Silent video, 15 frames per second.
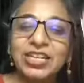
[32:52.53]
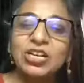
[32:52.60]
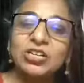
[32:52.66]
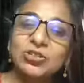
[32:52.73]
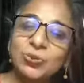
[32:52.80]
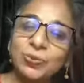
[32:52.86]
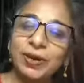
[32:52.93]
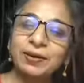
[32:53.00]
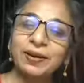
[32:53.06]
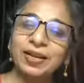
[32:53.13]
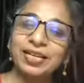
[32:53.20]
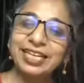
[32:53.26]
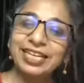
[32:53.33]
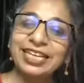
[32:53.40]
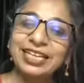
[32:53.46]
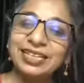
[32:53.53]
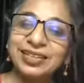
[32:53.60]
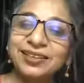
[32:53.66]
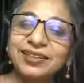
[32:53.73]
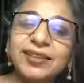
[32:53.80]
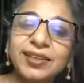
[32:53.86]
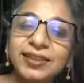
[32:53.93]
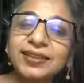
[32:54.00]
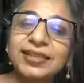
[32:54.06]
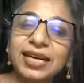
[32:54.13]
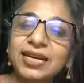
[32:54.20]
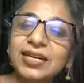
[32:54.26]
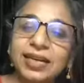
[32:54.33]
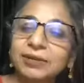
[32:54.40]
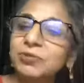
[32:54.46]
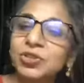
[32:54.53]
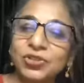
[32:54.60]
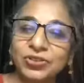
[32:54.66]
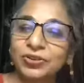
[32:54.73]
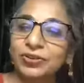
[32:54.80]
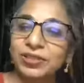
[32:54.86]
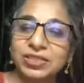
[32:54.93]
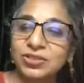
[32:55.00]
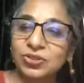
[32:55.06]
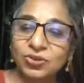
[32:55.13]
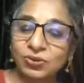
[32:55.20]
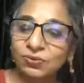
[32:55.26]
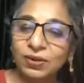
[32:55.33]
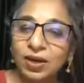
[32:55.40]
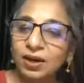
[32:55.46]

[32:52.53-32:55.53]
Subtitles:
So when he did that, I'm sure he stood